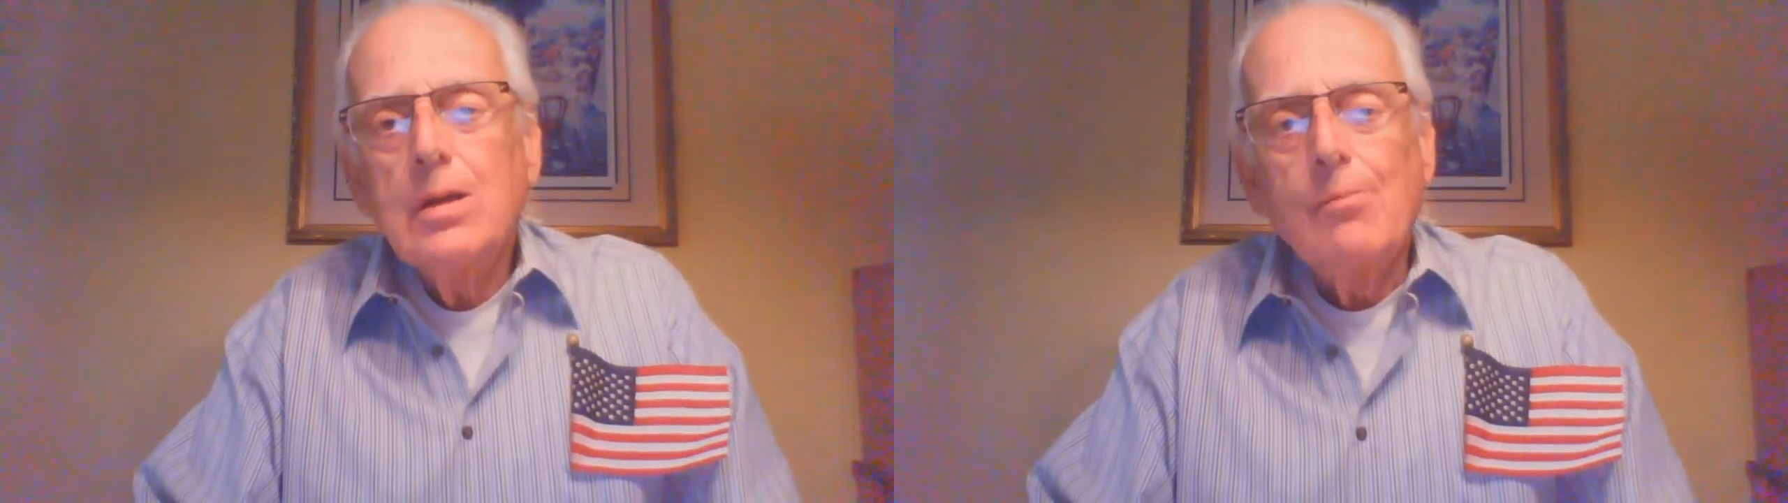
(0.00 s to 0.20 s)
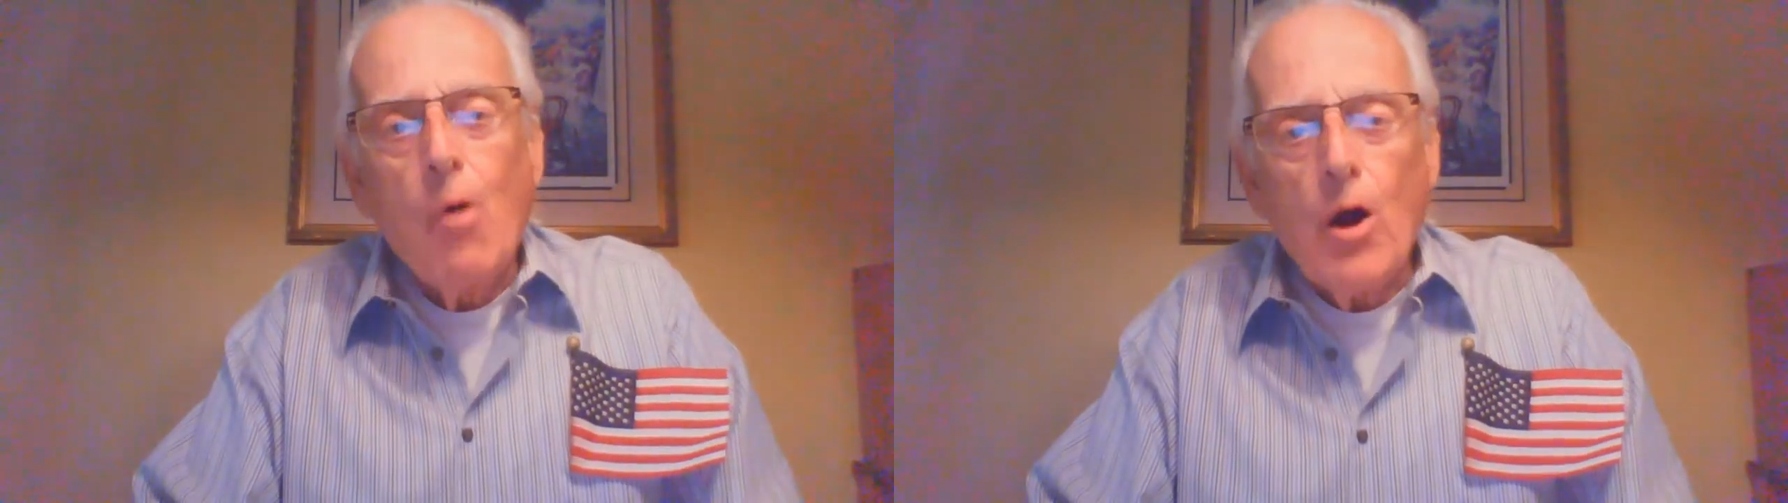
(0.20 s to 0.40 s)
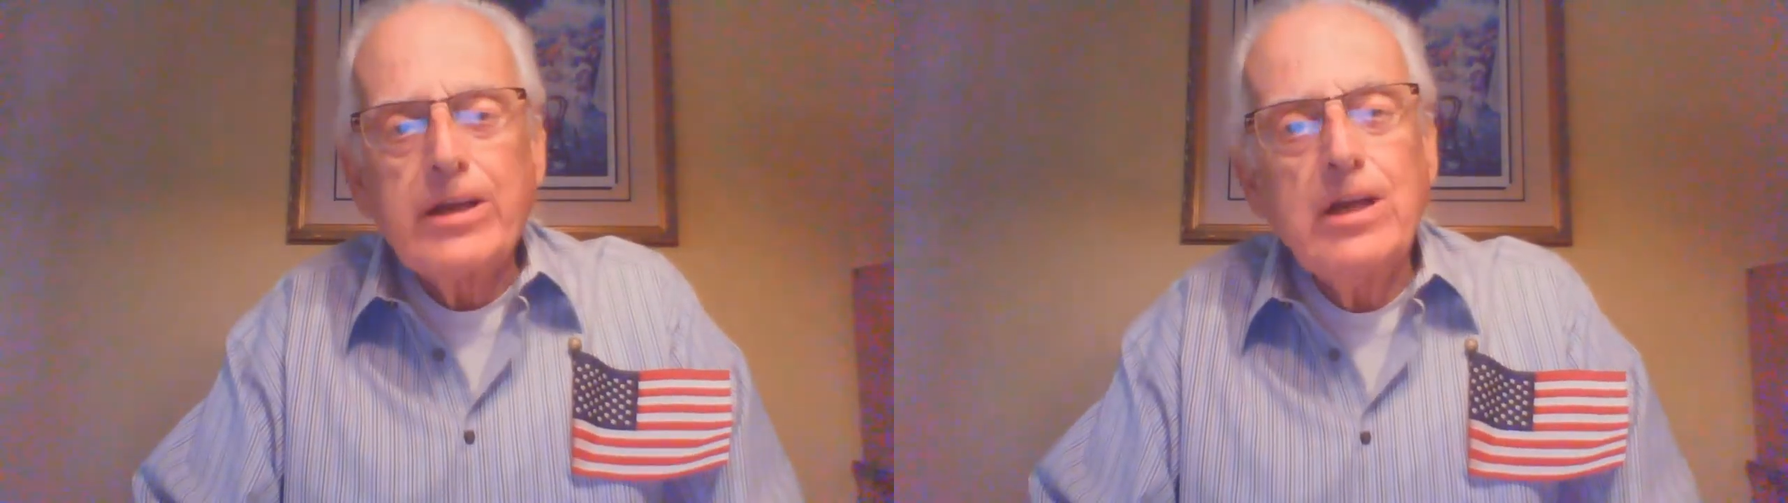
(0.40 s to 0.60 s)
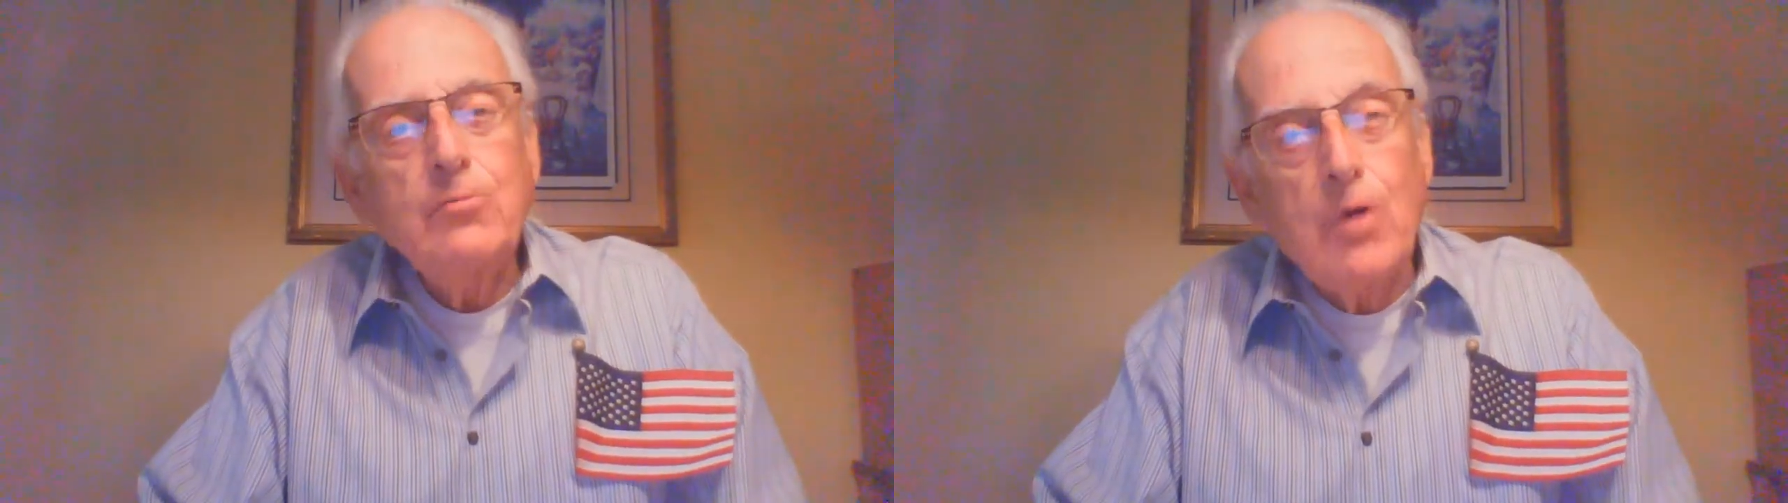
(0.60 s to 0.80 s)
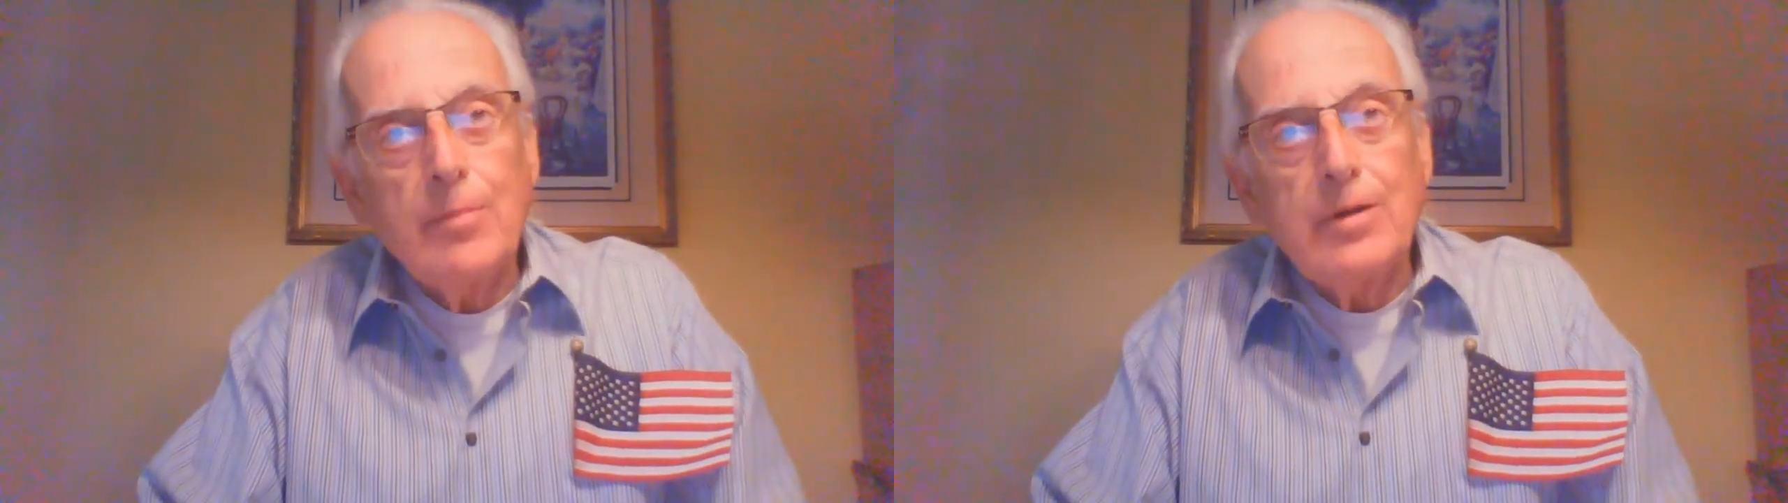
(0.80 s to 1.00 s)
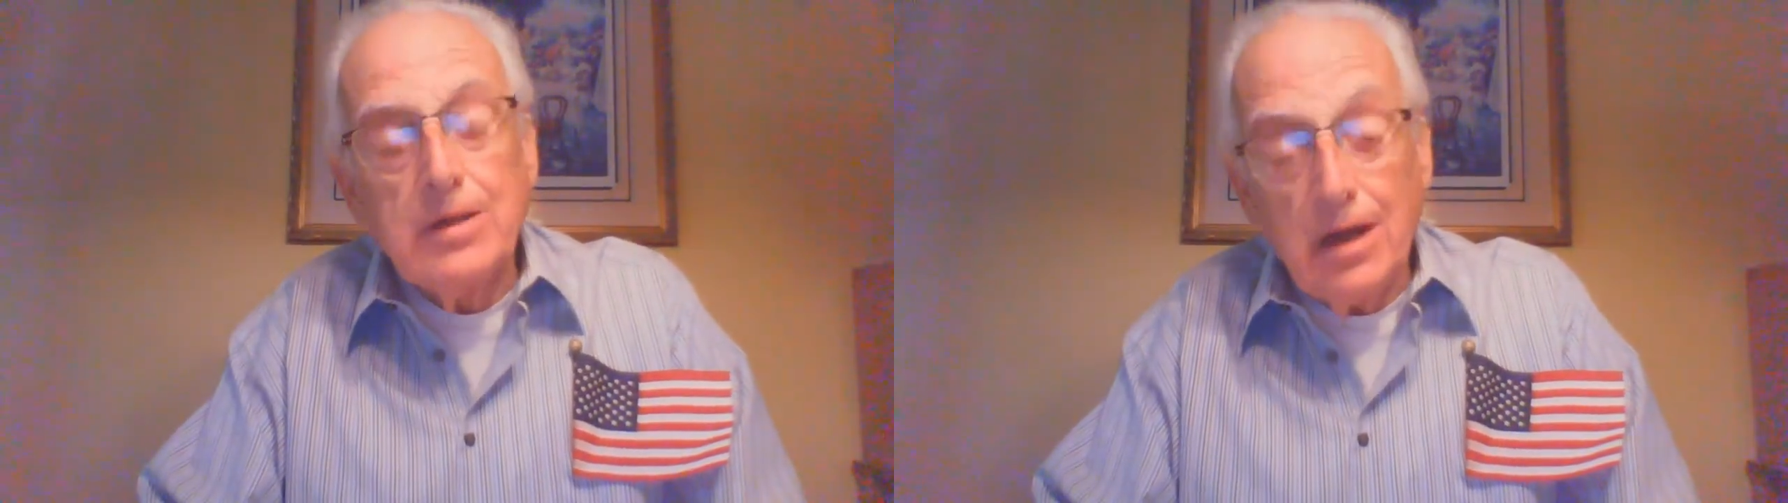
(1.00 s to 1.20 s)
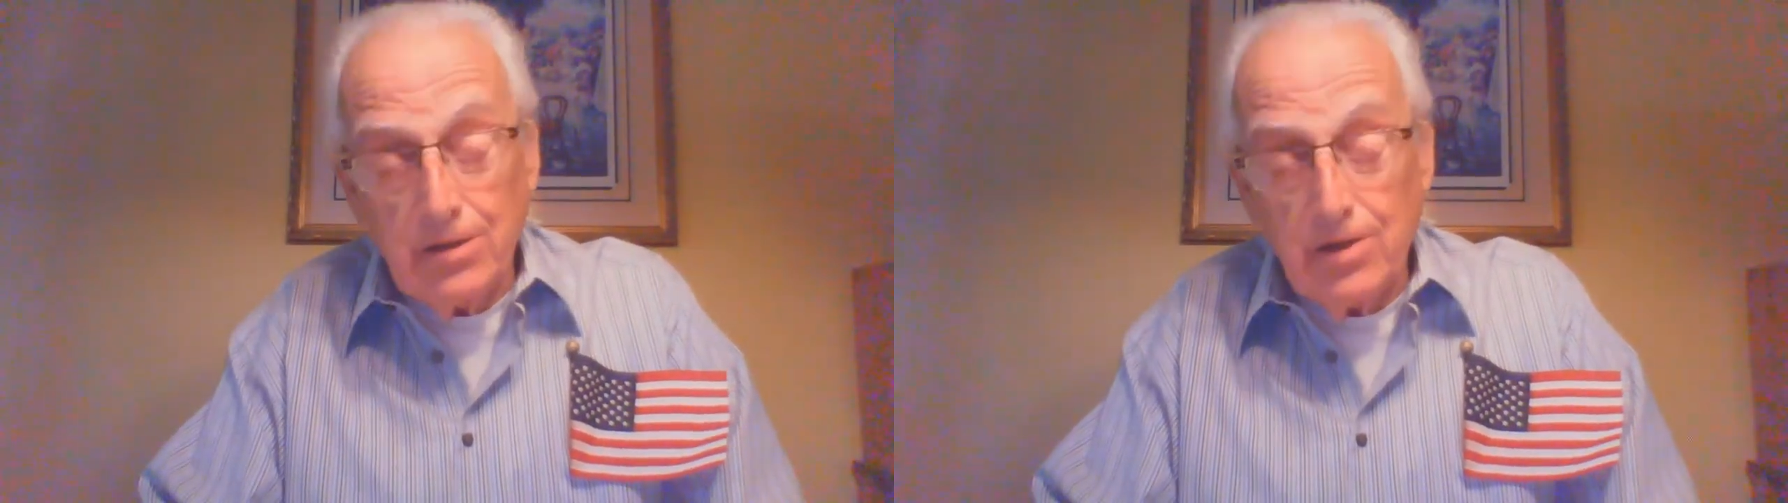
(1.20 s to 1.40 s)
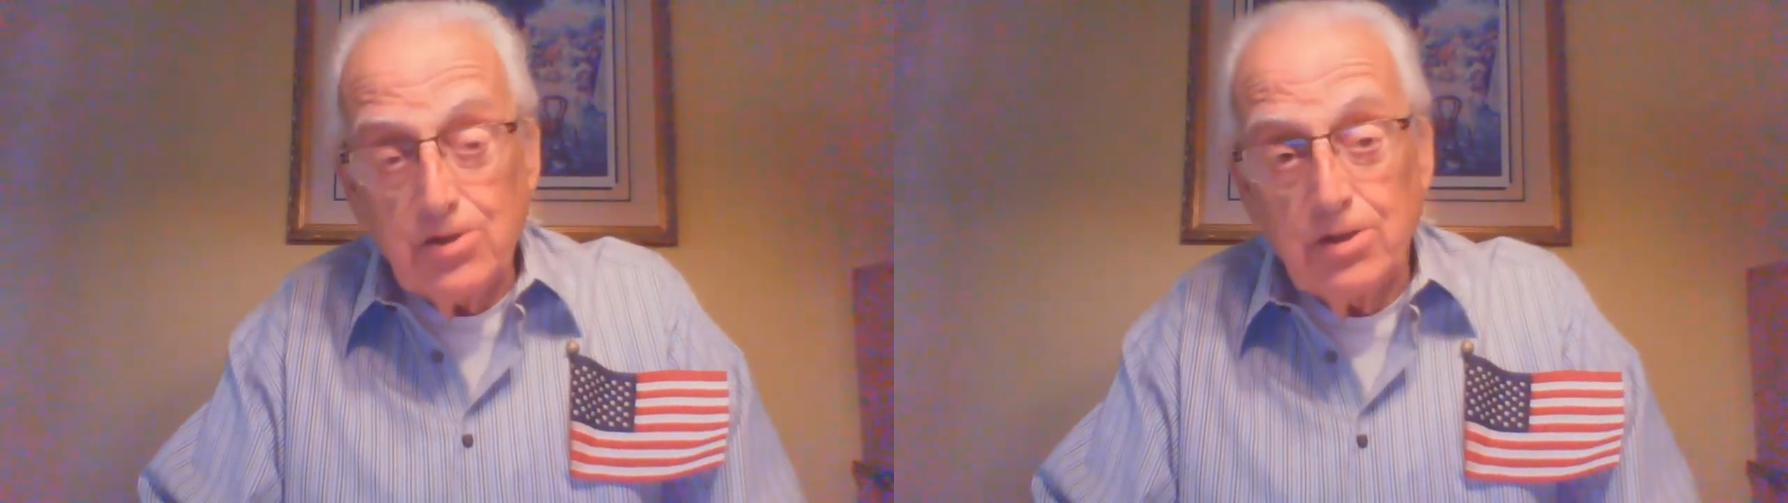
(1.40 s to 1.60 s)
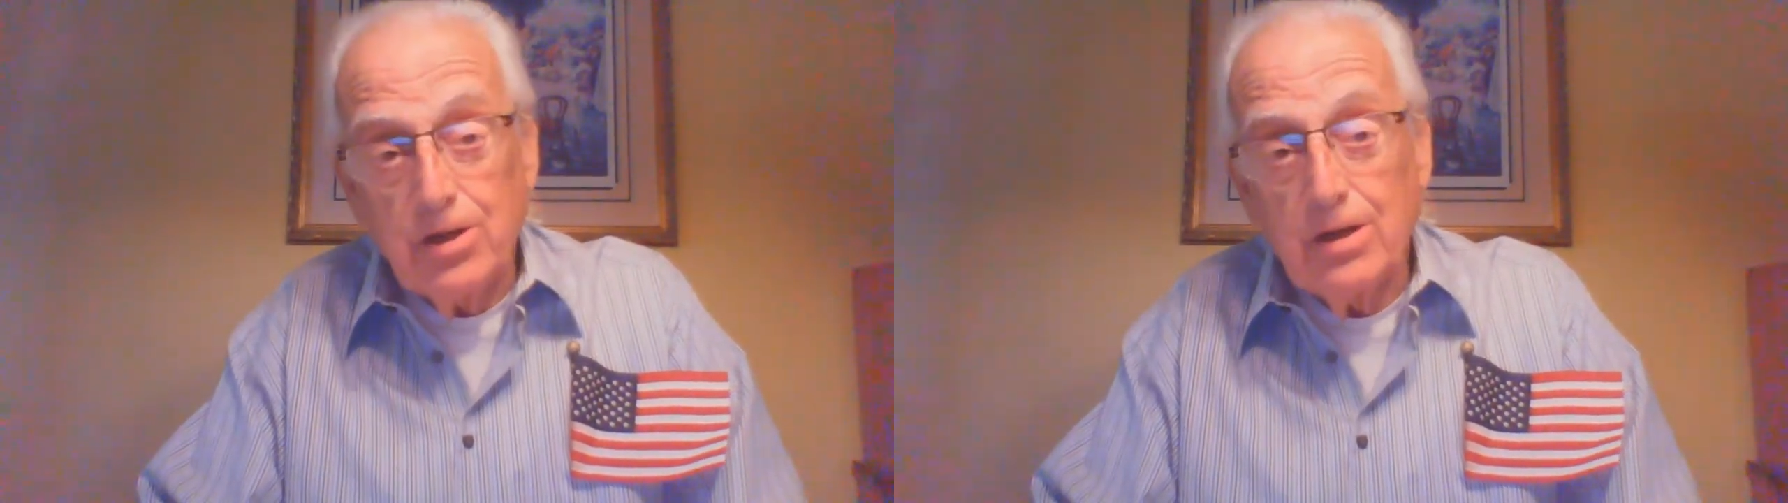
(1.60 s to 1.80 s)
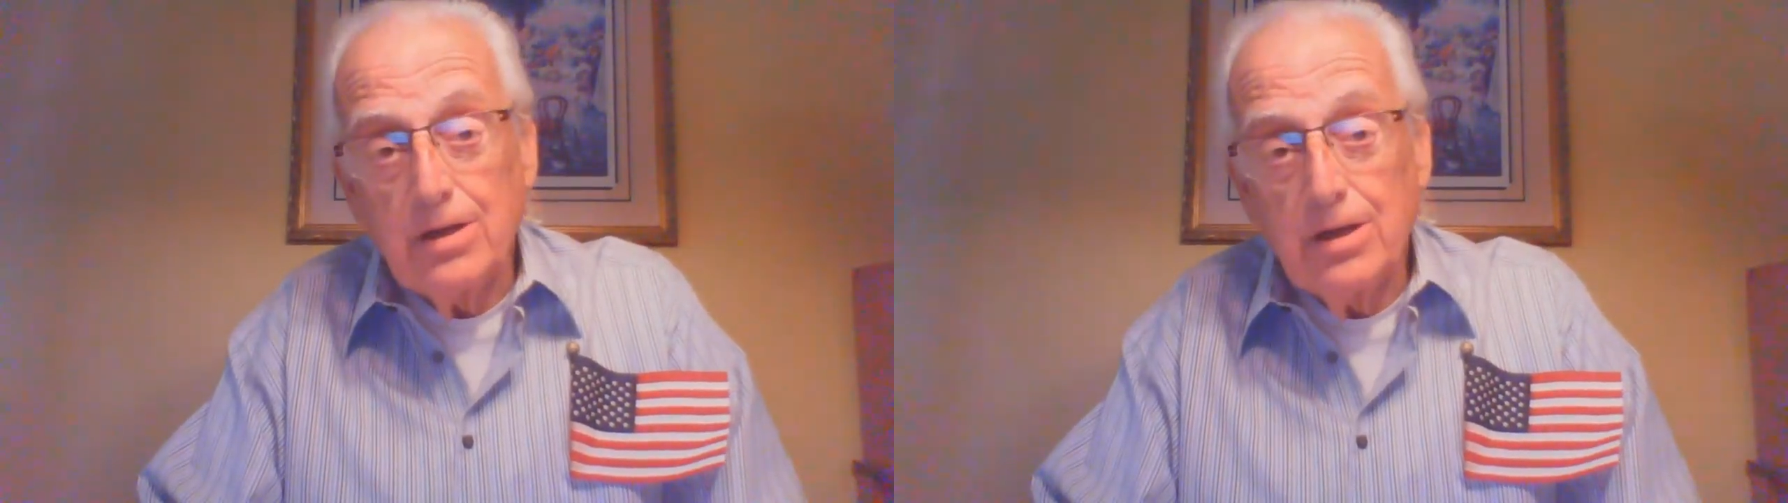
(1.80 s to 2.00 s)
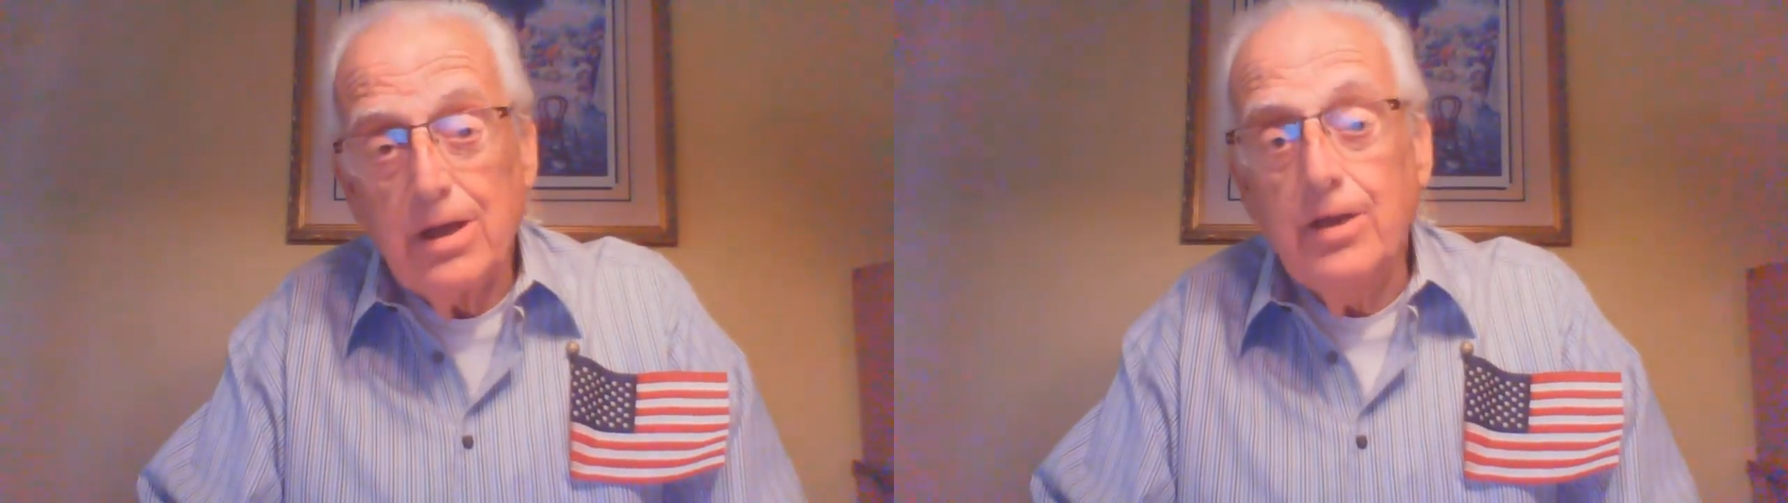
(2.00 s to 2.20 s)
marking Ramadan this year